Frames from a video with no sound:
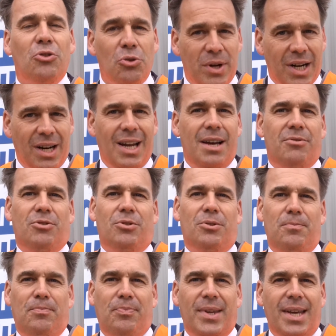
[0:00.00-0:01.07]
to that level.
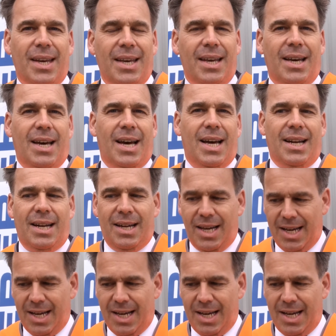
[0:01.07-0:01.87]
And